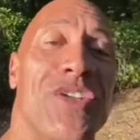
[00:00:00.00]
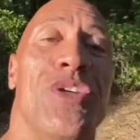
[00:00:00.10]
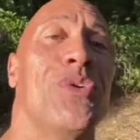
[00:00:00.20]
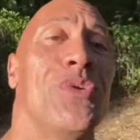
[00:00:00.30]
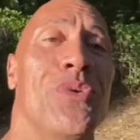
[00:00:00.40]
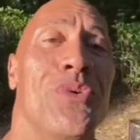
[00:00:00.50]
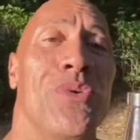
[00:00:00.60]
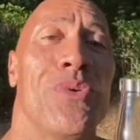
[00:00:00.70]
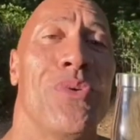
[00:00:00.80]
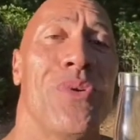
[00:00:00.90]

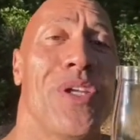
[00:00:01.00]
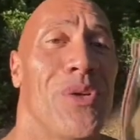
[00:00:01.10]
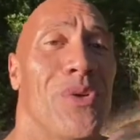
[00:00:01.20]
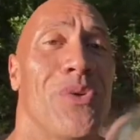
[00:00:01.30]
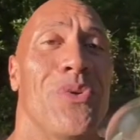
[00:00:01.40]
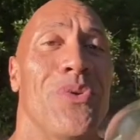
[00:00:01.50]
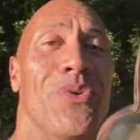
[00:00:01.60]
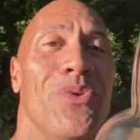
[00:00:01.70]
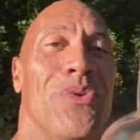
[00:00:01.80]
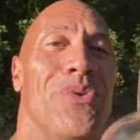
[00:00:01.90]
to
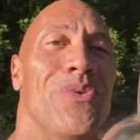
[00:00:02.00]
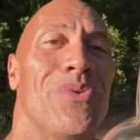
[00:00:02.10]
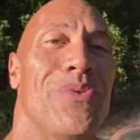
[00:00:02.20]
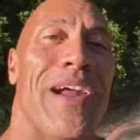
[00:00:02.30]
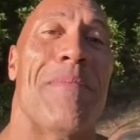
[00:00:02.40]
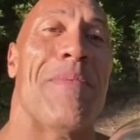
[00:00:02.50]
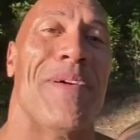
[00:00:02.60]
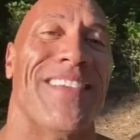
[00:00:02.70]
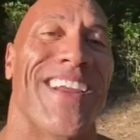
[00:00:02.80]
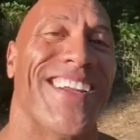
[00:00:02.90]
you. Happy
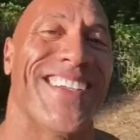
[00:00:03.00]
birthday.